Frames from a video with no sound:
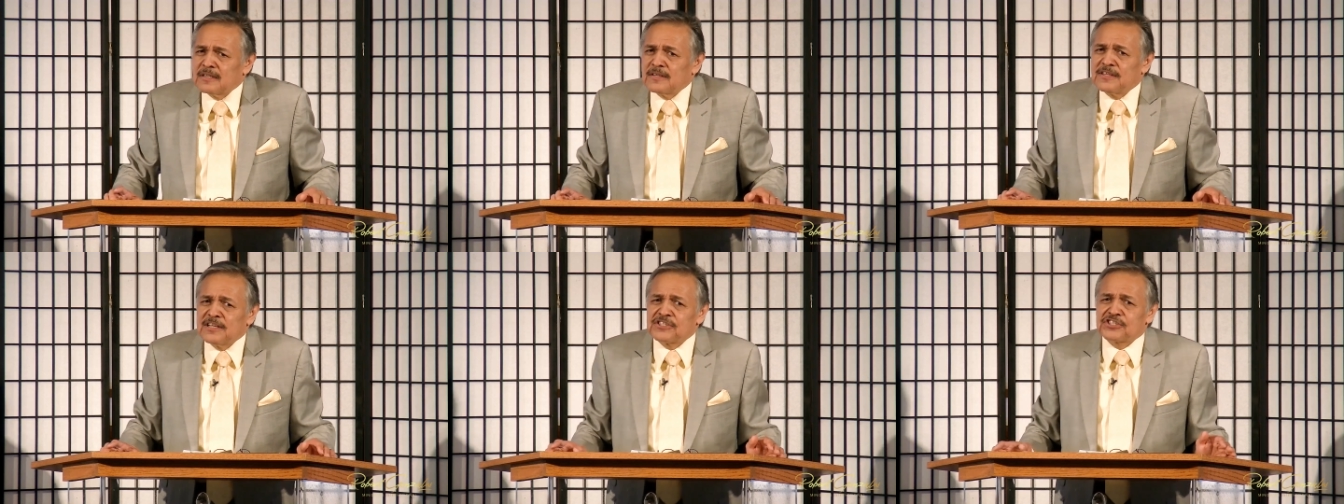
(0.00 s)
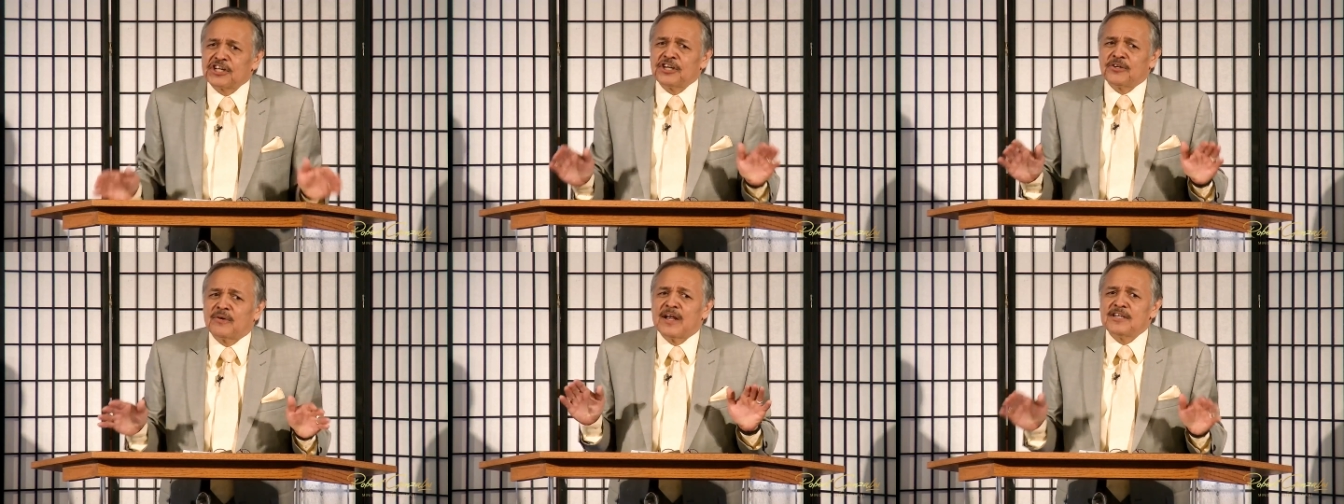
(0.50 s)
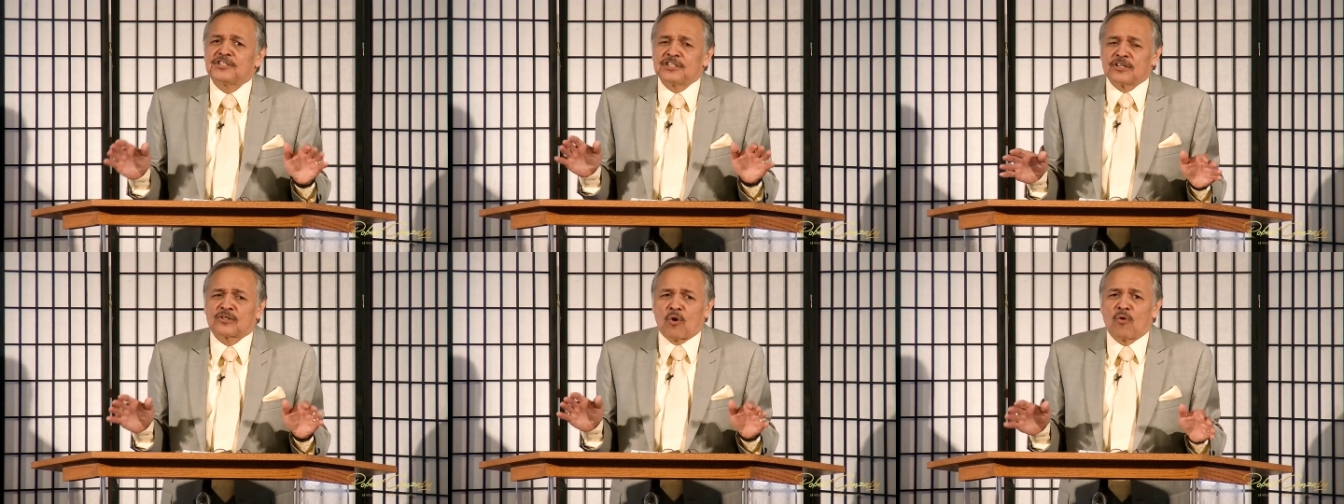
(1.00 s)
This
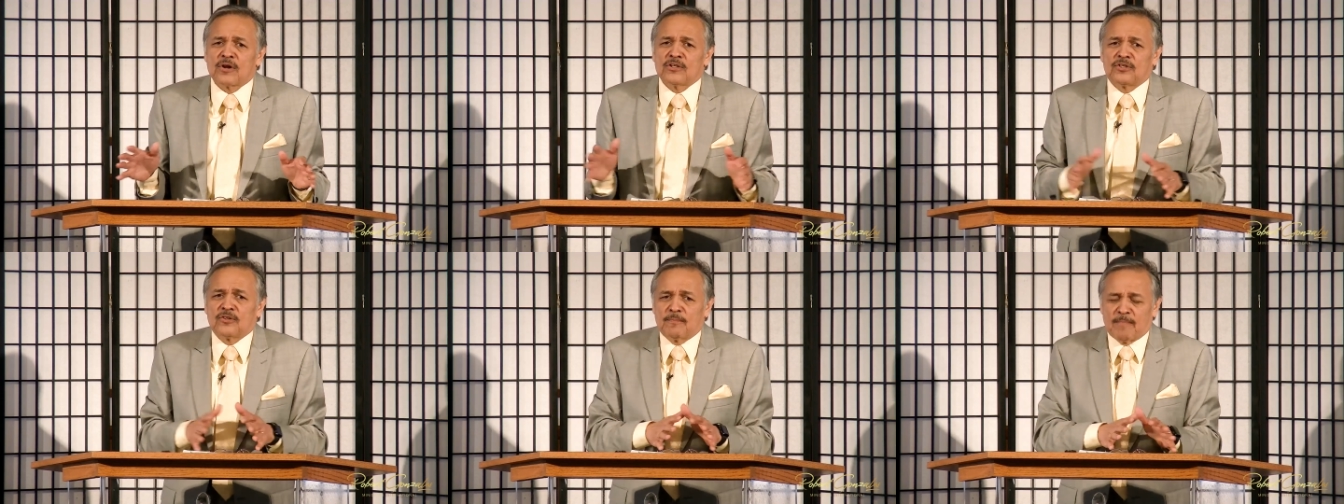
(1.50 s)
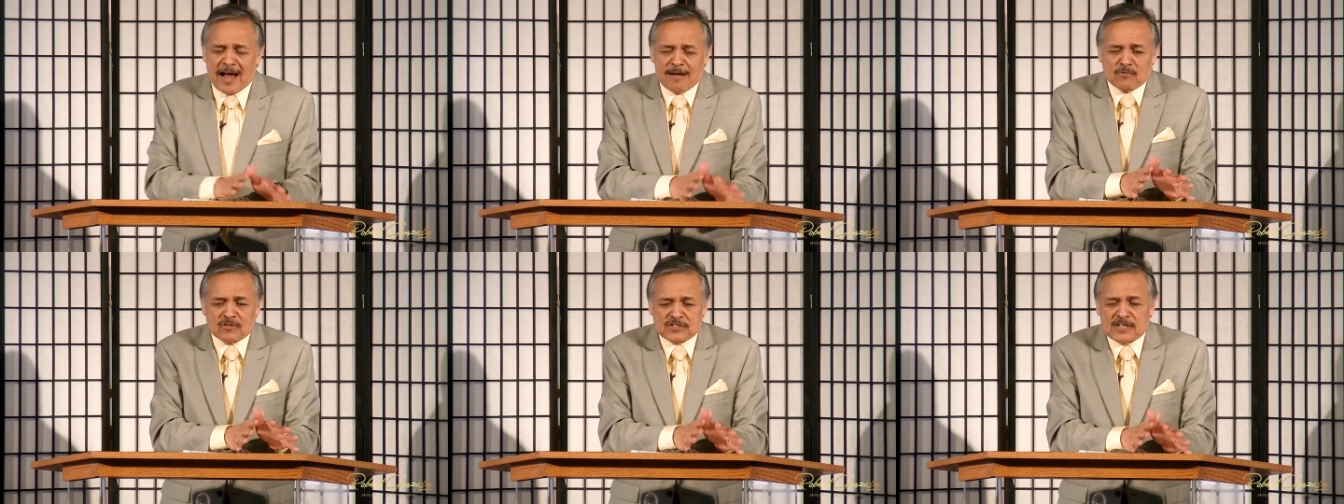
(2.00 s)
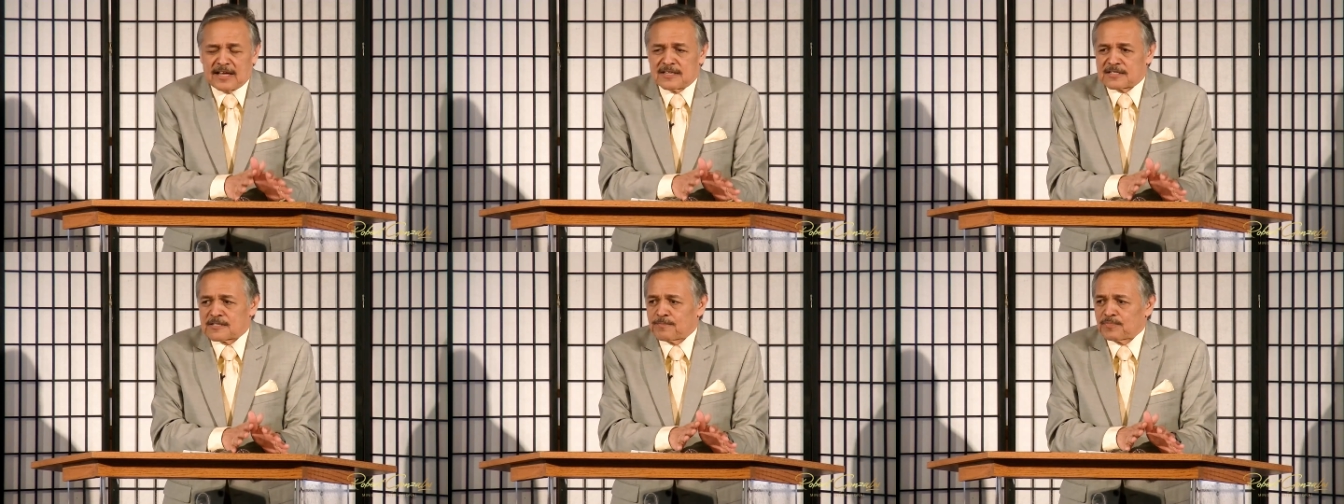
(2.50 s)
generation, according to the Bible,
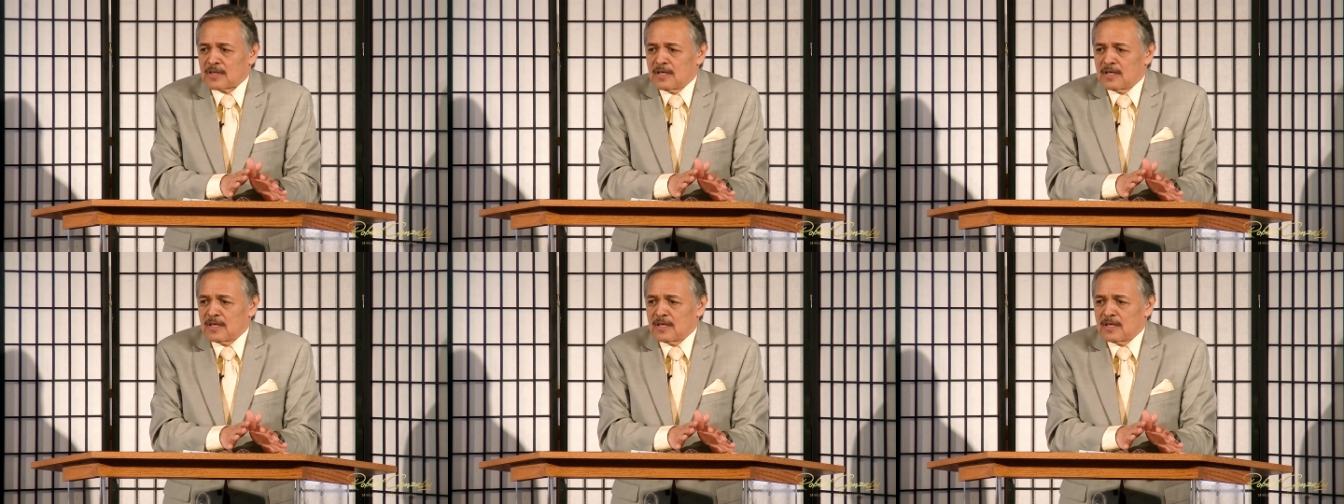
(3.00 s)
says